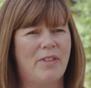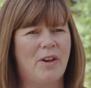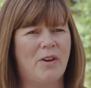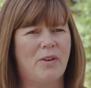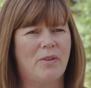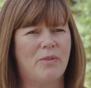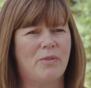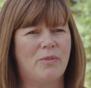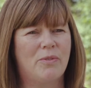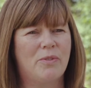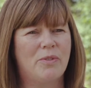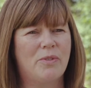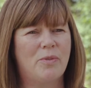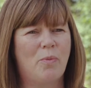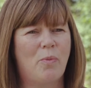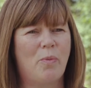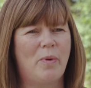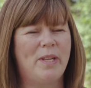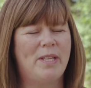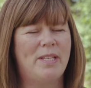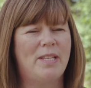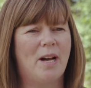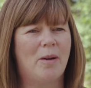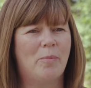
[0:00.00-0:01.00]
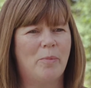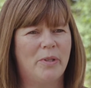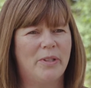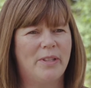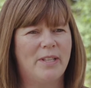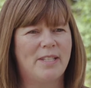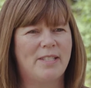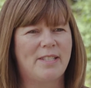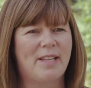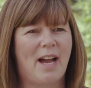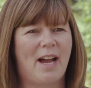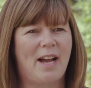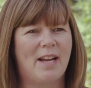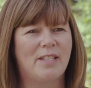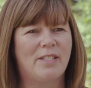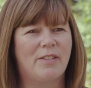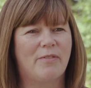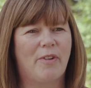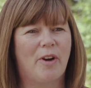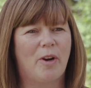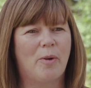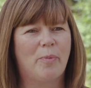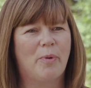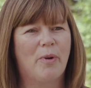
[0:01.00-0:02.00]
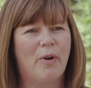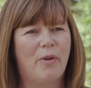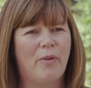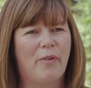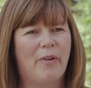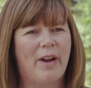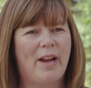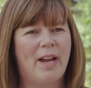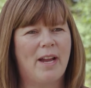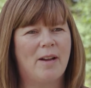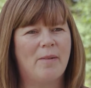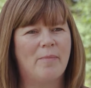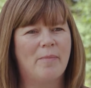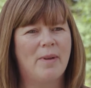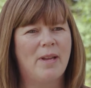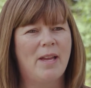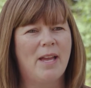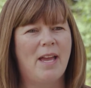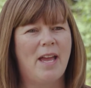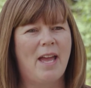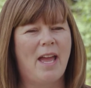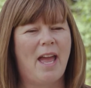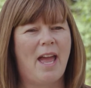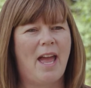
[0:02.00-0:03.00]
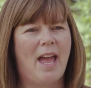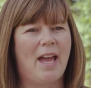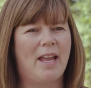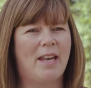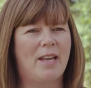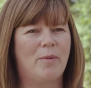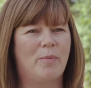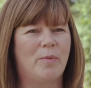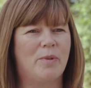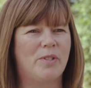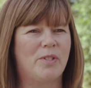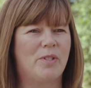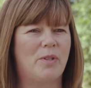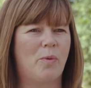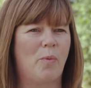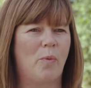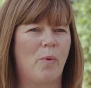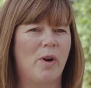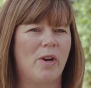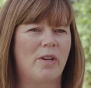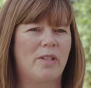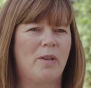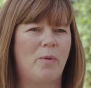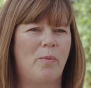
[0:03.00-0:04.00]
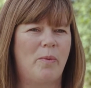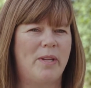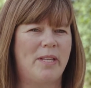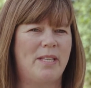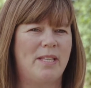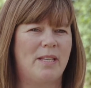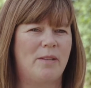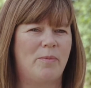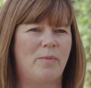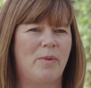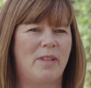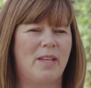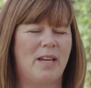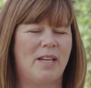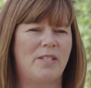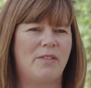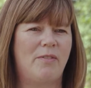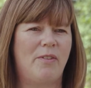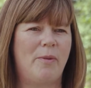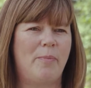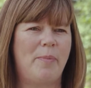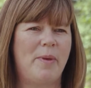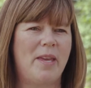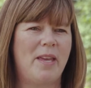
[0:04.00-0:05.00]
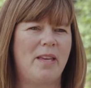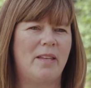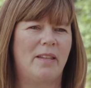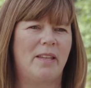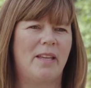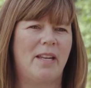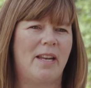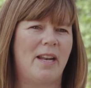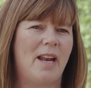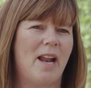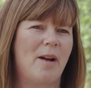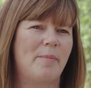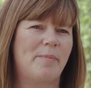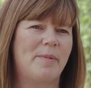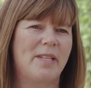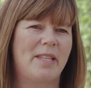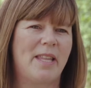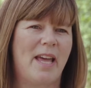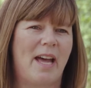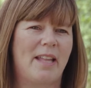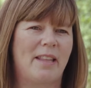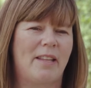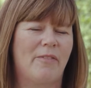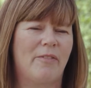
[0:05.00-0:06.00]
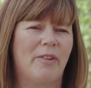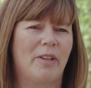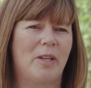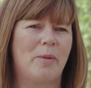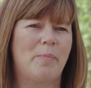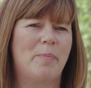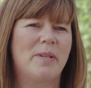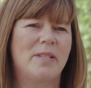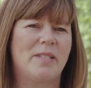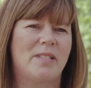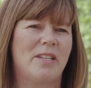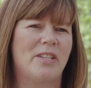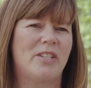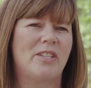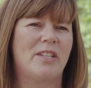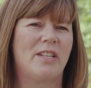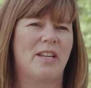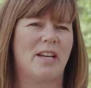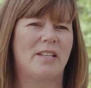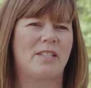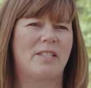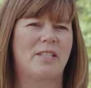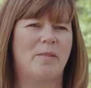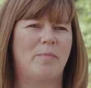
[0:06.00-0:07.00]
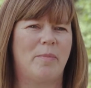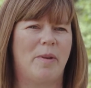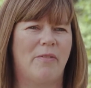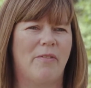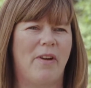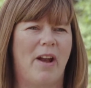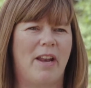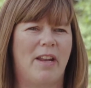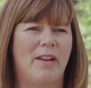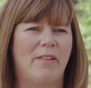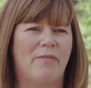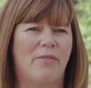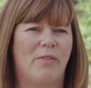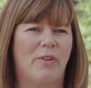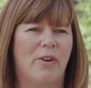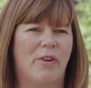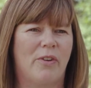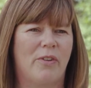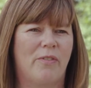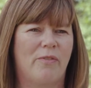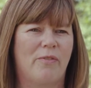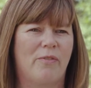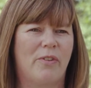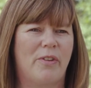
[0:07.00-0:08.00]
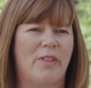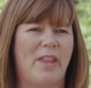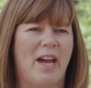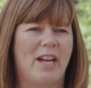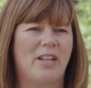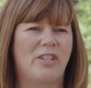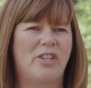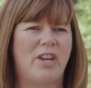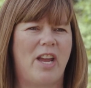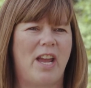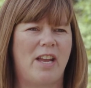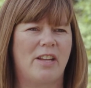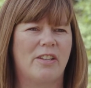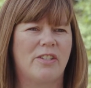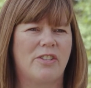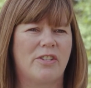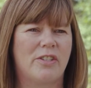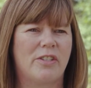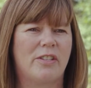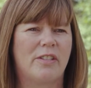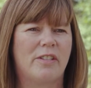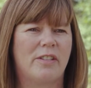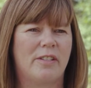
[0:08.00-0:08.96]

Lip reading: those. We doubled the size of our program, and it was the work that we did with SVP leading up to that that really positioned us to be ready for that change.